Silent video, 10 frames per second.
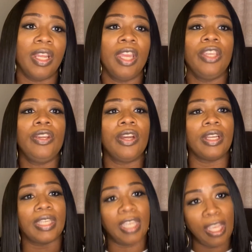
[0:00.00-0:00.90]
You're going to
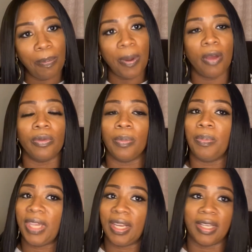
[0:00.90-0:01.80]
keep on
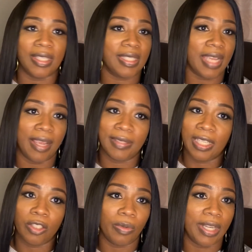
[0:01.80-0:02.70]
being in the same
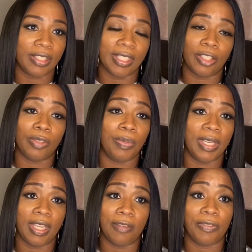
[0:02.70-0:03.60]
situation that you've been
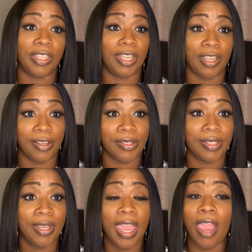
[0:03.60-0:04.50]
in for years.
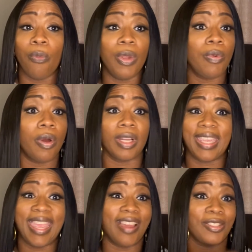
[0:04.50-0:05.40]
And we want to
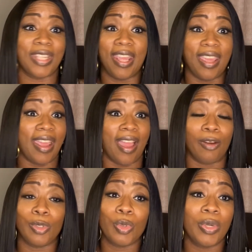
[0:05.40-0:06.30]
cancel that
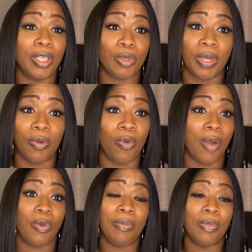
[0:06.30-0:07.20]
out. 2021,
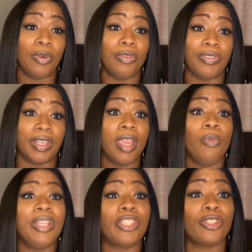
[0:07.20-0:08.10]
we moving, we
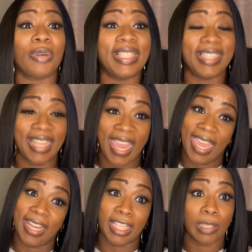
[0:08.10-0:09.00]
stretching and
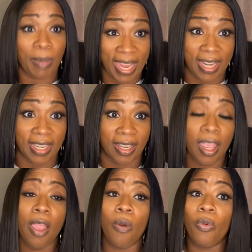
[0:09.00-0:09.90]
expanding.
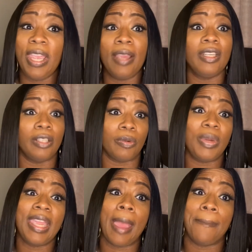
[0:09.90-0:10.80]
We
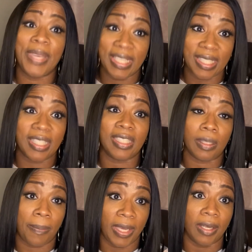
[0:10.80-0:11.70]
got businesses to
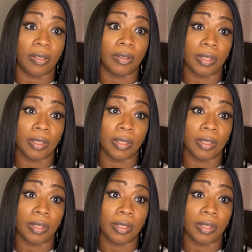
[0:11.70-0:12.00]
build.